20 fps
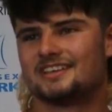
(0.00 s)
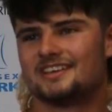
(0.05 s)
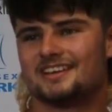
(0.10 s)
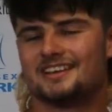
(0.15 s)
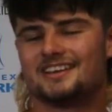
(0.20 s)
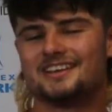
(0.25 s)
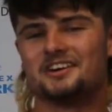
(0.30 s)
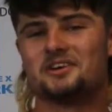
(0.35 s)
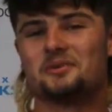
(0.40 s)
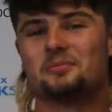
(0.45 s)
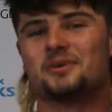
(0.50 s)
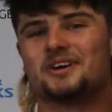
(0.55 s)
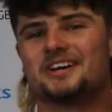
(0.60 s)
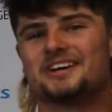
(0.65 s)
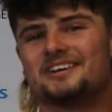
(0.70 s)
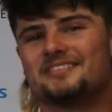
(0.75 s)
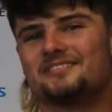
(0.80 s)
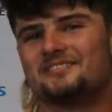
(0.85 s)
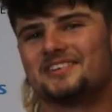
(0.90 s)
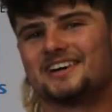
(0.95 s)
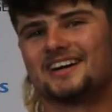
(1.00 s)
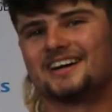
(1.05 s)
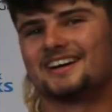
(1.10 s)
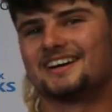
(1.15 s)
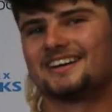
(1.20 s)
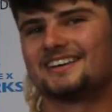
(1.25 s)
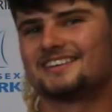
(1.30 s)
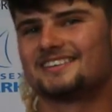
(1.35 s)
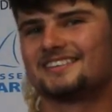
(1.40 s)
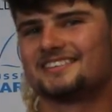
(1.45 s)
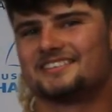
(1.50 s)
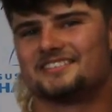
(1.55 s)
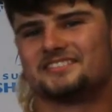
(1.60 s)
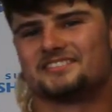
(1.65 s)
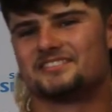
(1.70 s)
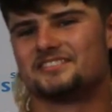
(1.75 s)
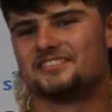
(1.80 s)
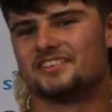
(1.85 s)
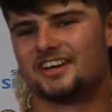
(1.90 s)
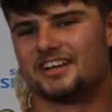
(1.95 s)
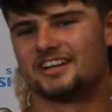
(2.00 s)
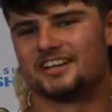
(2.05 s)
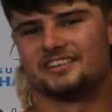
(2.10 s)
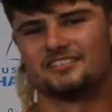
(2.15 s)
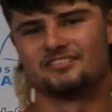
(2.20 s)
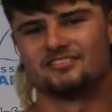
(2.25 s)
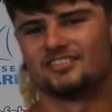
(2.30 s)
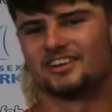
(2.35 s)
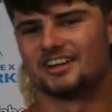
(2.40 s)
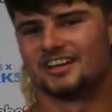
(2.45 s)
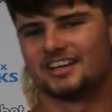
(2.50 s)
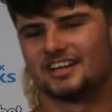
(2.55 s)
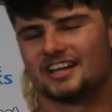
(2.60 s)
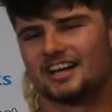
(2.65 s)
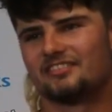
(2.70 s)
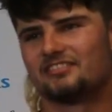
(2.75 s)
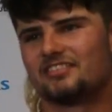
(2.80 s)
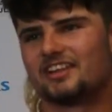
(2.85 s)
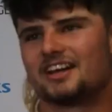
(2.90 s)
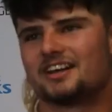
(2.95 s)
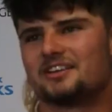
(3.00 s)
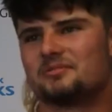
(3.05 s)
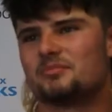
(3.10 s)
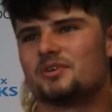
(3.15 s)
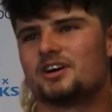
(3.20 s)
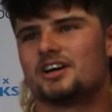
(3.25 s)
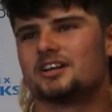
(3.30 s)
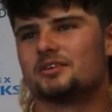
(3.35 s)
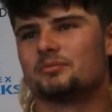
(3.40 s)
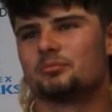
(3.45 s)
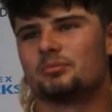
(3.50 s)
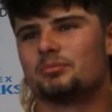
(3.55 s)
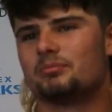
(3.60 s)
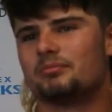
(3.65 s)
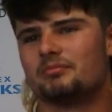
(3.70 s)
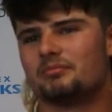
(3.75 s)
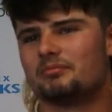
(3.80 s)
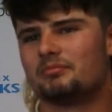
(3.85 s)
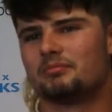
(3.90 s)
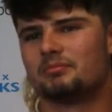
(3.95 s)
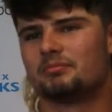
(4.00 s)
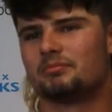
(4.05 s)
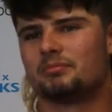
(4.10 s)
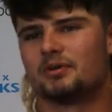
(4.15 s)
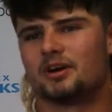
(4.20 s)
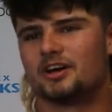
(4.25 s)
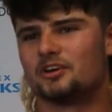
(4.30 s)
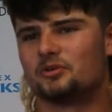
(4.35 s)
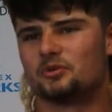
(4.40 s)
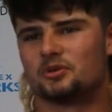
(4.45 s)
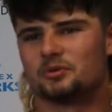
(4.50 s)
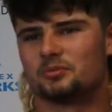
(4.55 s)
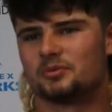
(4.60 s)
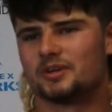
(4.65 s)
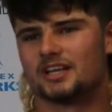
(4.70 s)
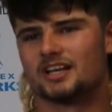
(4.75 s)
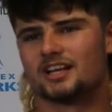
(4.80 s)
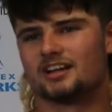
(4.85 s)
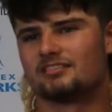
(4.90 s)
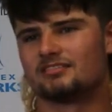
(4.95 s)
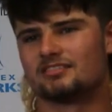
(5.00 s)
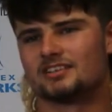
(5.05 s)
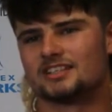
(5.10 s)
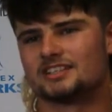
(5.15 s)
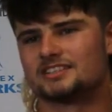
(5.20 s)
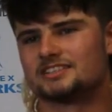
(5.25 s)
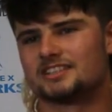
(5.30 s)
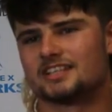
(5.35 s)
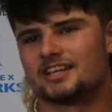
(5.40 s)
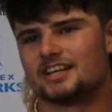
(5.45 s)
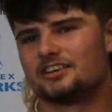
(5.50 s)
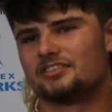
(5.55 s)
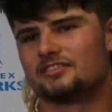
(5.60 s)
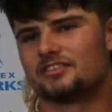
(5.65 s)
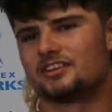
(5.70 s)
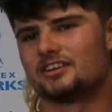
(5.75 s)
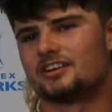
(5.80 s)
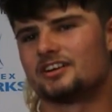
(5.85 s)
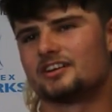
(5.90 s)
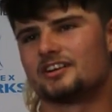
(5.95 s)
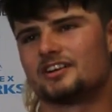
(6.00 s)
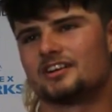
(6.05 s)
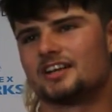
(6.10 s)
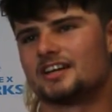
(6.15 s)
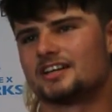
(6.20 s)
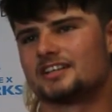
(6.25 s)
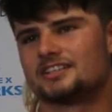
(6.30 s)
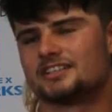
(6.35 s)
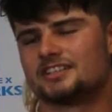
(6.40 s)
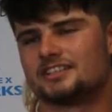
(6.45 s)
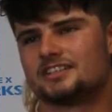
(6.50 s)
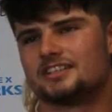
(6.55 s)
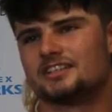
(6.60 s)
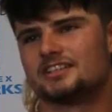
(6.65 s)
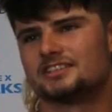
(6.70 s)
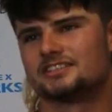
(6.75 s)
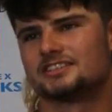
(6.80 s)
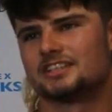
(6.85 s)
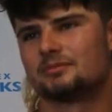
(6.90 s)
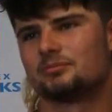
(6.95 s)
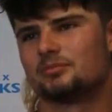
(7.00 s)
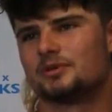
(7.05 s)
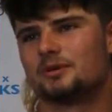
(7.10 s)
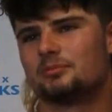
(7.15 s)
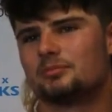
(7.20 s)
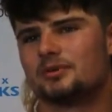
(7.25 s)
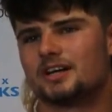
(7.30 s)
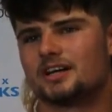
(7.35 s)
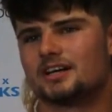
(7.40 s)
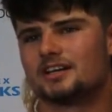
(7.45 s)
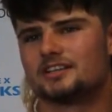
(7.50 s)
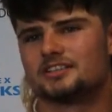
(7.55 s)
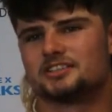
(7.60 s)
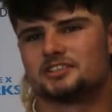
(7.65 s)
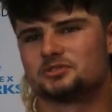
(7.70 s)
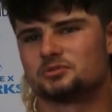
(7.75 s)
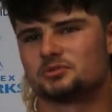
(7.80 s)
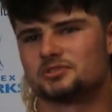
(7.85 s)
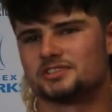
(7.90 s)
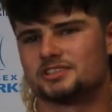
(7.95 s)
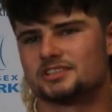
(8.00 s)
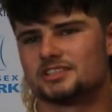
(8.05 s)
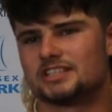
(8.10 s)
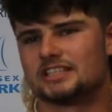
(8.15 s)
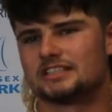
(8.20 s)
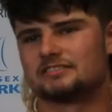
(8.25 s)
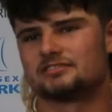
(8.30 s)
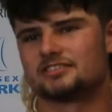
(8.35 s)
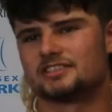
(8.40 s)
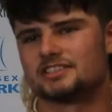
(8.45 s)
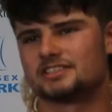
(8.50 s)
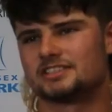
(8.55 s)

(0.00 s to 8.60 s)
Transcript: A little bit, mm. but I didn't really have that in mind but it would have been lovely to get over the line on Lancashire did at Sedbergh, but it just wasn't the day for us